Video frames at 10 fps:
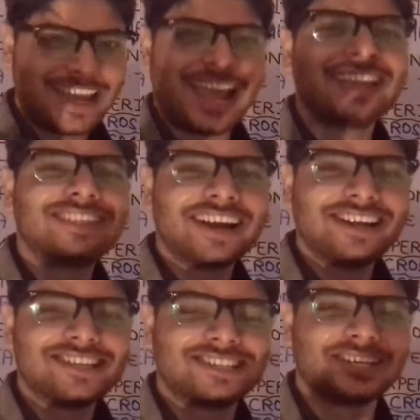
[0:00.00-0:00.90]
anther
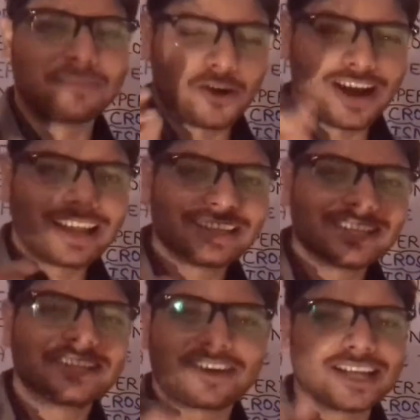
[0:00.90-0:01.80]
and stigma, or either
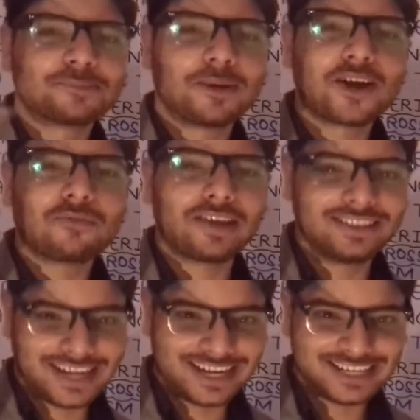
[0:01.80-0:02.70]
the transfer of
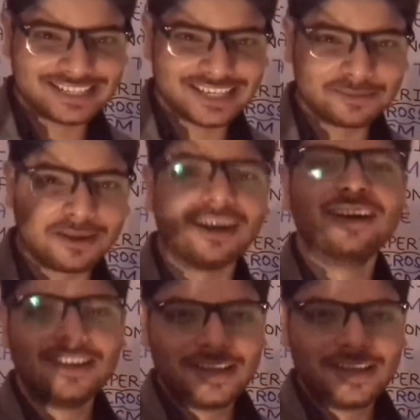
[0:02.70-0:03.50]
anther and stigma